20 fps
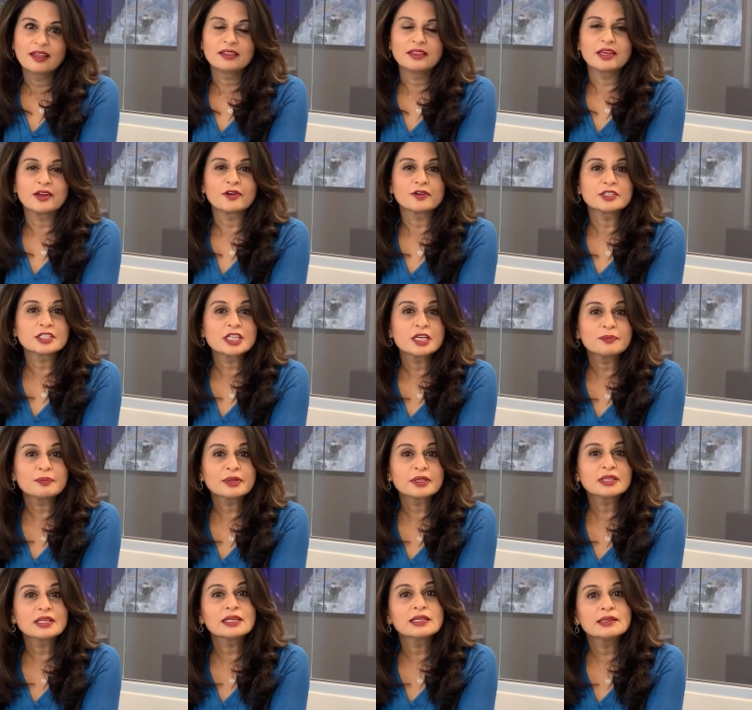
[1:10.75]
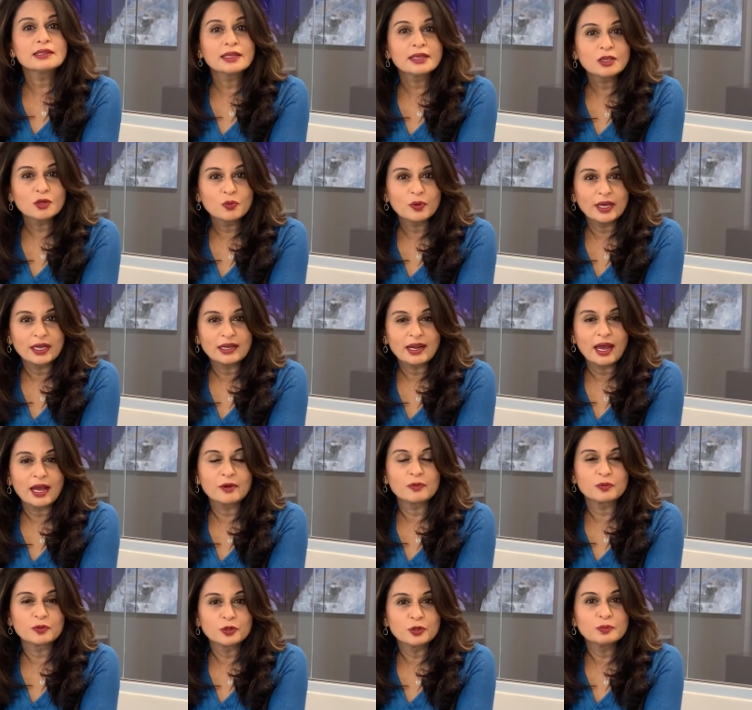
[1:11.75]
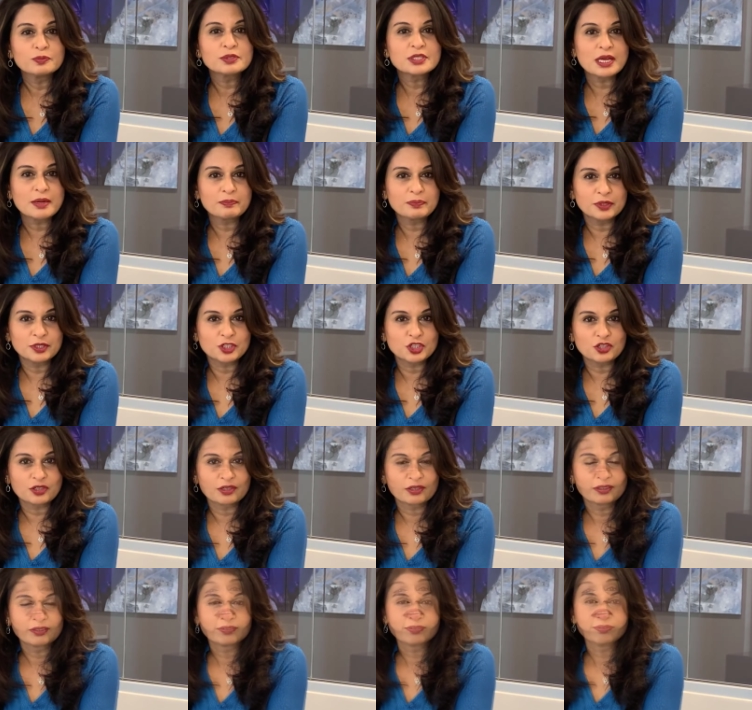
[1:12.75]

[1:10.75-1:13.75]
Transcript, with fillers: They are typically liquid at room temperature.